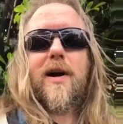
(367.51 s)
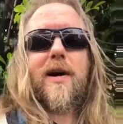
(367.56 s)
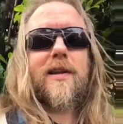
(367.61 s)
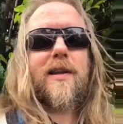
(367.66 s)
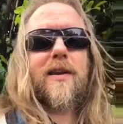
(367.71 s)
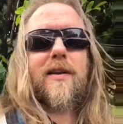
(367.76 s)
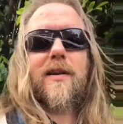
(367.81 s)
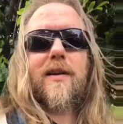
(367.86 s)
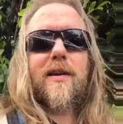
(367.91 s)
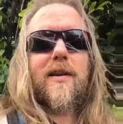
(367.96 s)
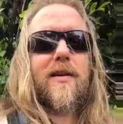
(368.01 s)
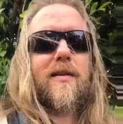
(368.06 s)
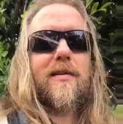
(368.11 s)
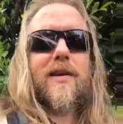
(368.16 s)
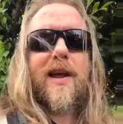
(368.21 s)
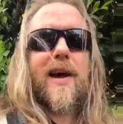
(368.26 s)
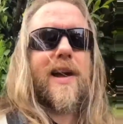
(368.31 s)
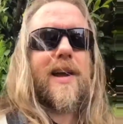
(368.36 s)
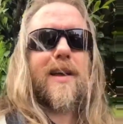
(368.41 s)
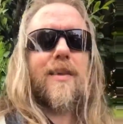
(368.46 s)
I didn't
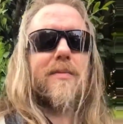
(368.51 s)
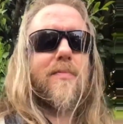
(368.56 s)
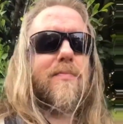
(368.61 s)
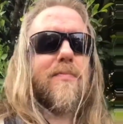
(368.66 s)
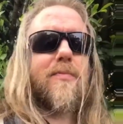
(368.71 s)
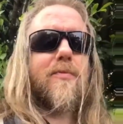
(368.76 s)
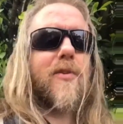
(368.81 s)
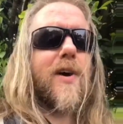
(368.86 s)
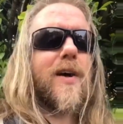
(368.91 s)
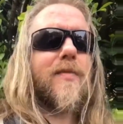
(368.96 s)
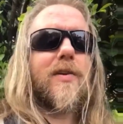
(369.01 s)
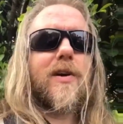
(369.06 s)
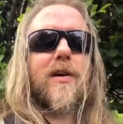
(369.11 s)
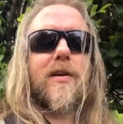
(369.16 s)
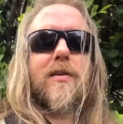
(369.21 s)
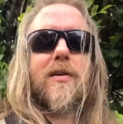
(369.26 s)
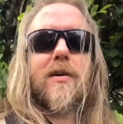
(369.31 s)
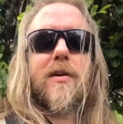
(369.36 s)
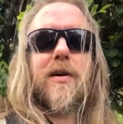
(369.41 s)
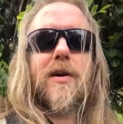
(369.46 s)
like driving a
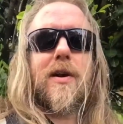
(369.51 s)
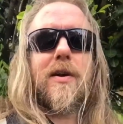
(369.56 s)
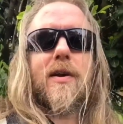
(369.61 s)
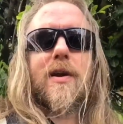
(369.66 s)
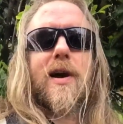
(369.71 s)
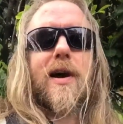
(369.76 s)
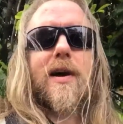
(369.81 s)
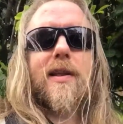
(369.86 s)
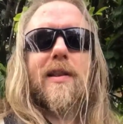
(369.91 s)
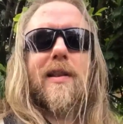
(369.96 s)
car, and